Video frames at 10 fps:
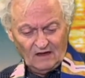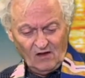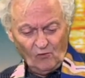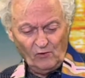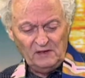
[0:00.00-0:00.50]

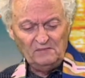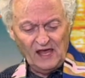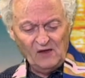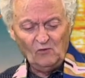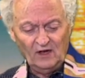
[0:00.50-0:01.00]
We
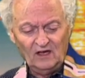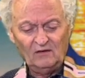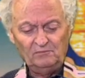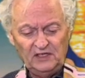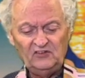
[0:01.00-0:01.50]
may
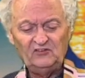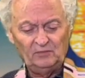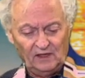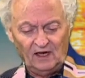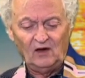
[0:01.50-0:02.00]
well be
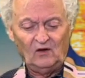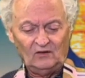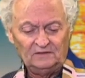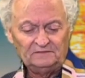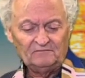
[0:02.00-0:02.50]
small,
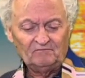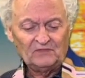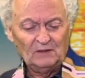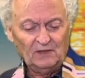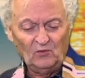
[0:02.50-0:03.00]

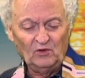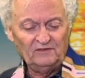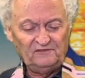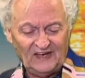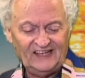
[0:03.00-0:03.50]
but we're
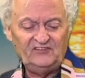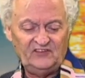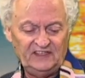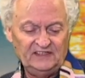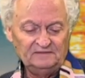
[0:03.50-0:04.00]

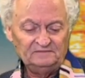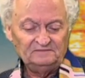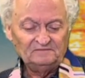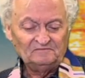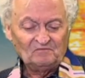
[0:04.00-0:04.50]
feisty.
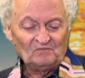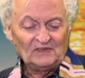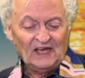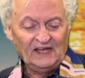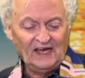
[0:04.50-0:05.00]

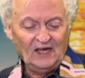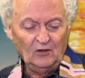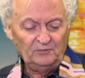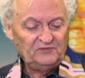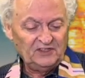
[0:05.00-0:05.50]
And I
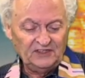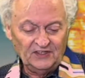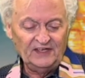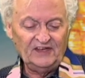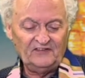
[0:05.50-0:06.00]
hope to
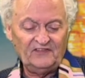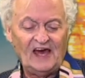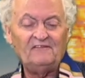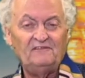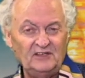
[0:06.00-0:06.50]
goodness
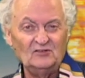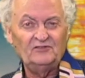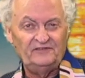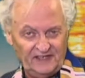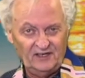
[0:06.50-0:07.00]
that feels
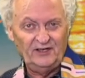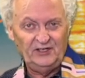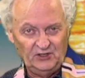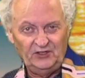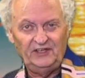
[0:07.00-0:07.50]
very
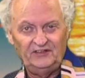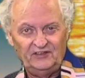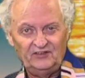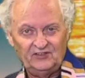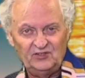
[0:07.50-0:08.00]
good
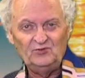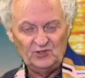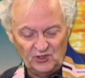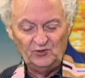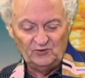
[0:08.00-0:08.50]
to
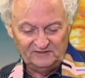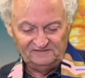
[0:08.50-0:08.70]
you.